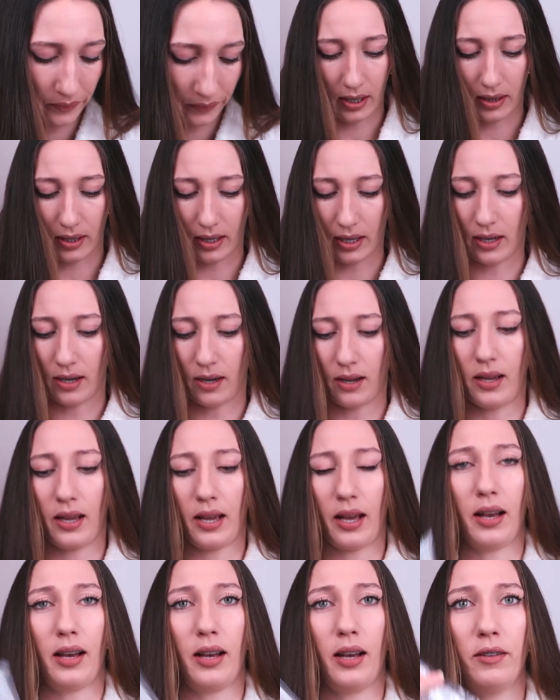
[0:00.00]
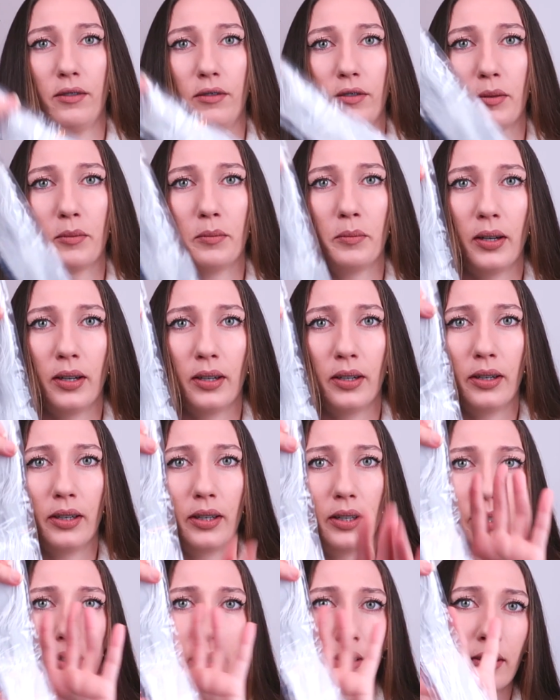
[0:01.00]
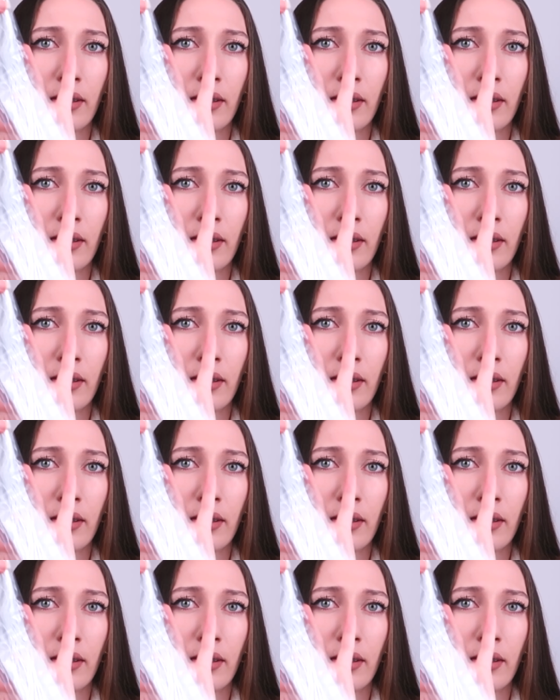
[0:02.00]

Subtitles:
And then I have my,